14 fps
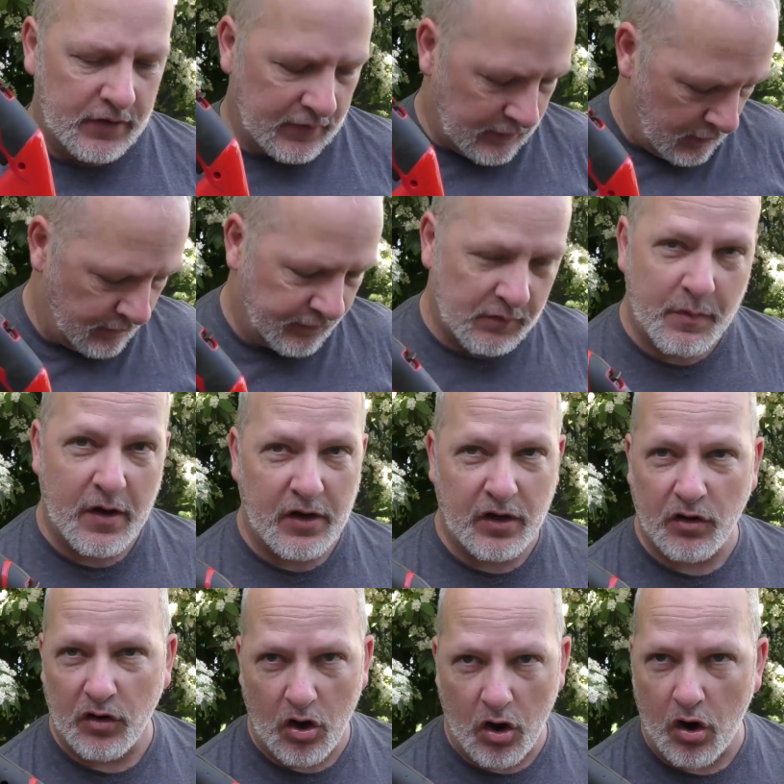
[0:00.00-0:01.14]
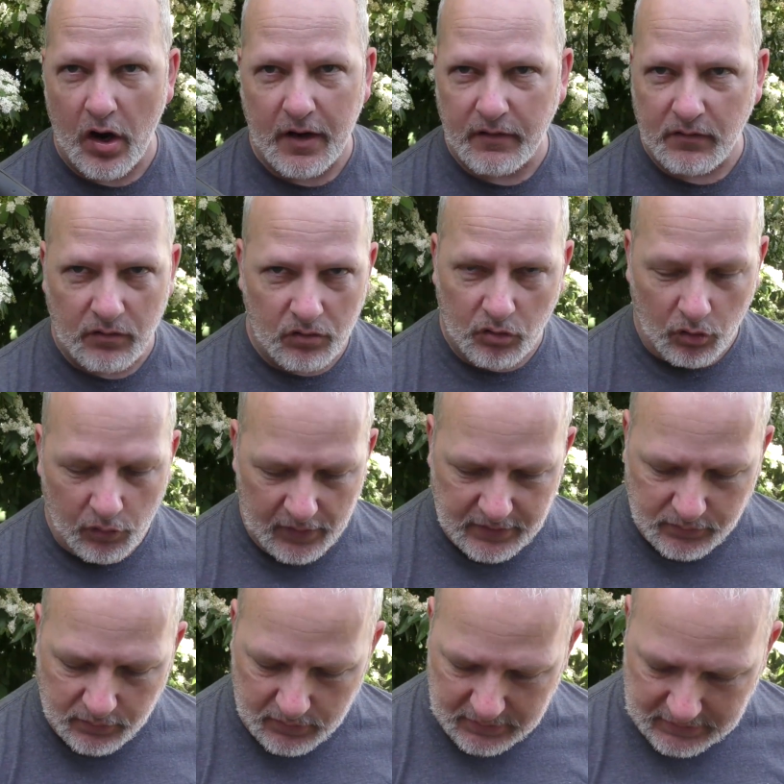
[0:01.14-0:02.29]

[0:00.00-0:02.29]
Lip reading: to yourself, depending on height and all that sort